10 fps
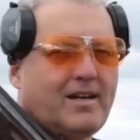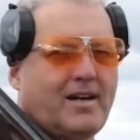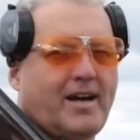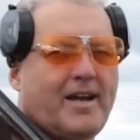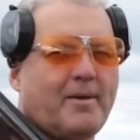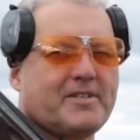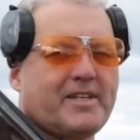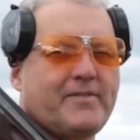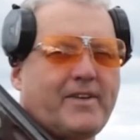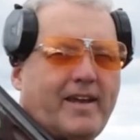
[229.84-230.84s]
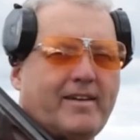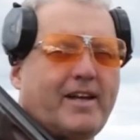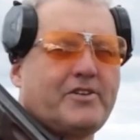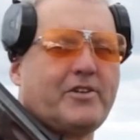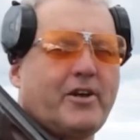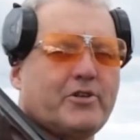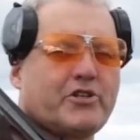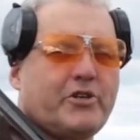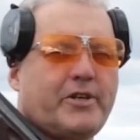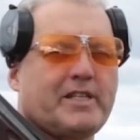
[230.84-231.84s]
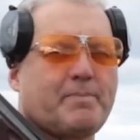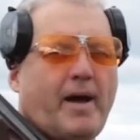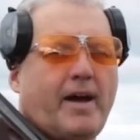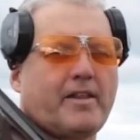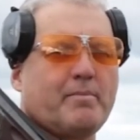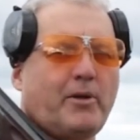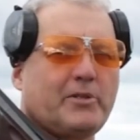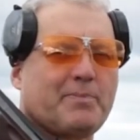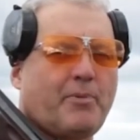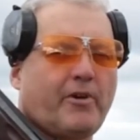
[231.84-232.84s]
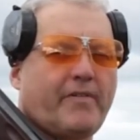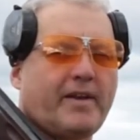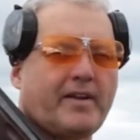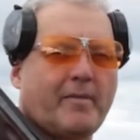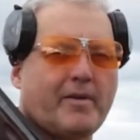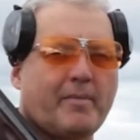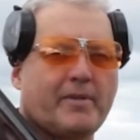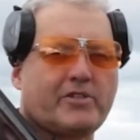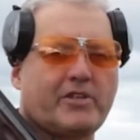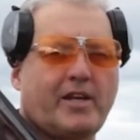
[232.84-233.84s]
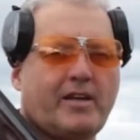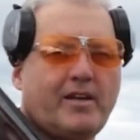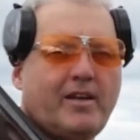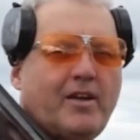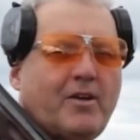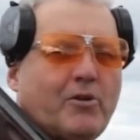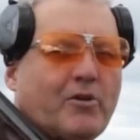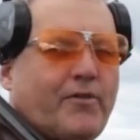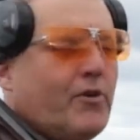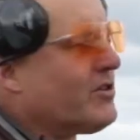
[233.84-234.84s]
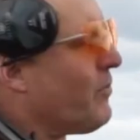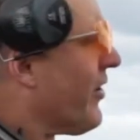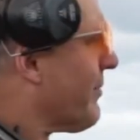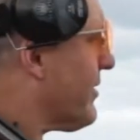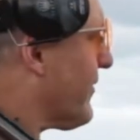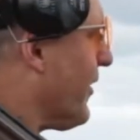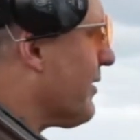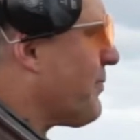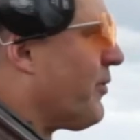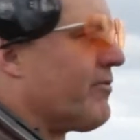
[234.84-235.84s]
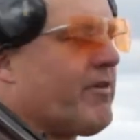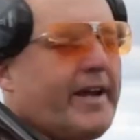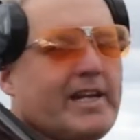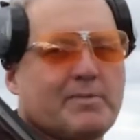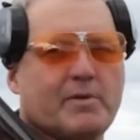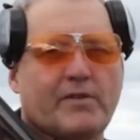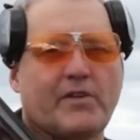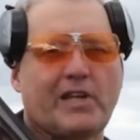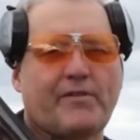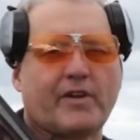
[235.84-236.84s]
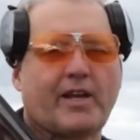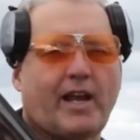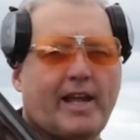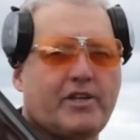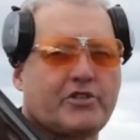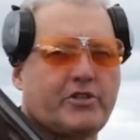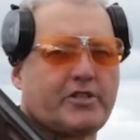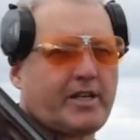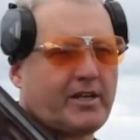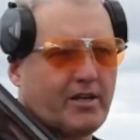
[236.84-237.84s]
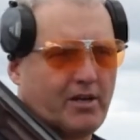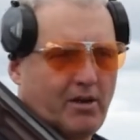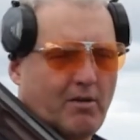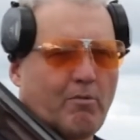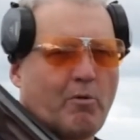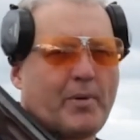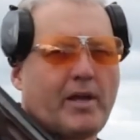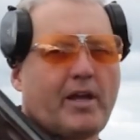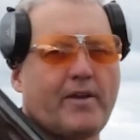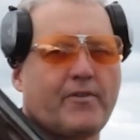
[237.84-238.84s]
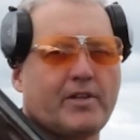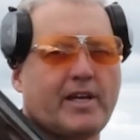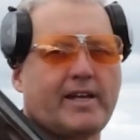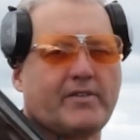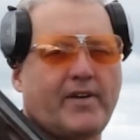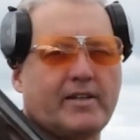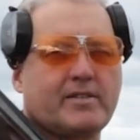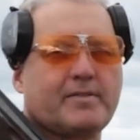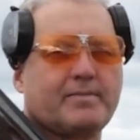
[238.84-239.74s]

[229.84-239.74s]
Hi, I'm Steve Dent. As you know, shooting's part of the multi-sport event coming up this year. Look forward to welcoming you to Phillips Point Range, specifically for clay shooting. We'll be here for the day's events.